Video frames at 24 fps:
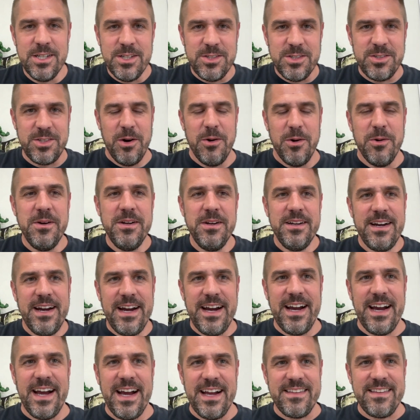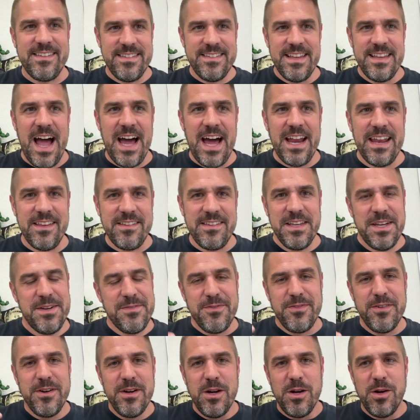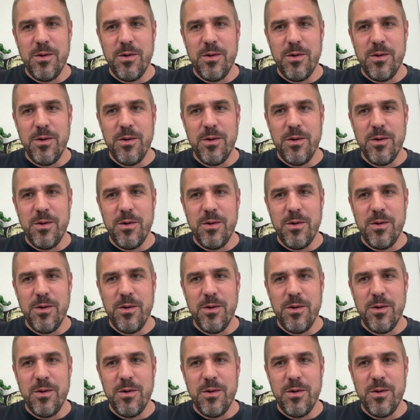So it's not as if